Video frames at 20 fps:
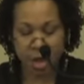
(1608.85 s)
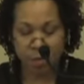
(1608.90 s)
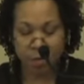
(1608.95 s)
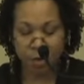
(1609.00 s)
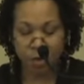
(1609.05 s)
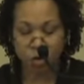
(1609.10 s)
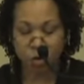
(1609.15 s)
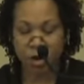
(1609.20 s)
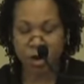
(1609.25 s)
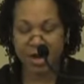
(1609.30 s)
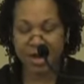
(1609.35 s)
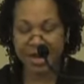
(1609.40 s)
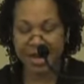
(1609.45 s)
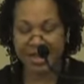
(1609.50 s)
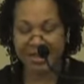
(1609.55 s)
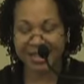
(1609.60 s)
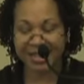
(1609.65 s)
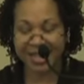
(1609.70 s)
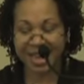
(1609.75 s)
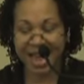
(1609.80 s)
Between
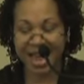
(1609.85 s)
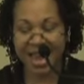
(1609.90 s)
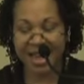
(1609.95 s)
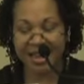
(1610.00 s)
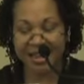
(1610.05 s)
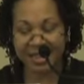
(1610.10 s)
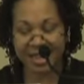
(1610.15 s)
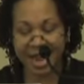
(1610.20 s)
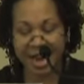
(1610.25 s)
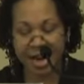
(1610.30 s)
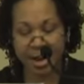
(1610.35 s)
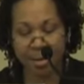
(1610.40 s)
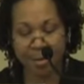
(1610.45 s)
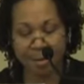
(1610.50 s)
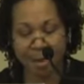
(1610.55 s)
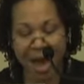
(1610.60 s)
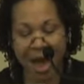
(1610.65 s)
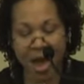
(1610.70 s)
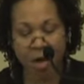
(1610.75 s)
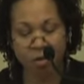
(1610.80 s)
his legs laid a
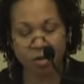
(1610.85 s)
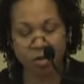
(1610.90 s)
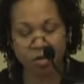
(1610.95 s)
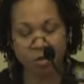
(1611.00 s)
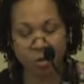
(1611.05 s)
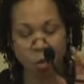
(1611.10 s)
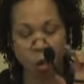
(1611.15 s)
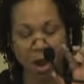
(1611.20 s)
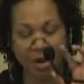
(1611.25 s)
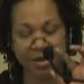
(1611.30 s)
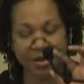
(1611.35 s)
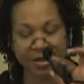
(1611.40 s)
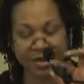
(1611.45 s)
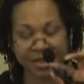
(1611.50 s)
mound of wet,